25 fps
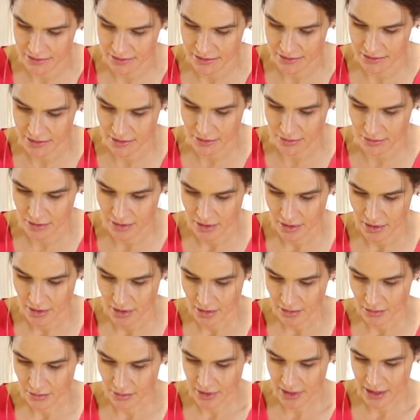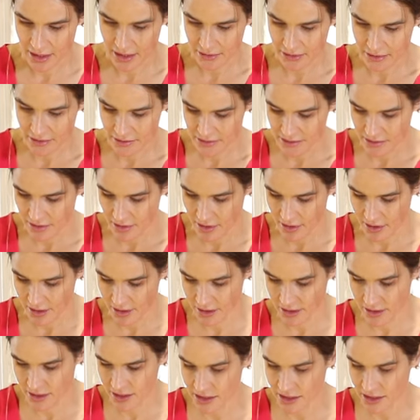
So we'll add those on,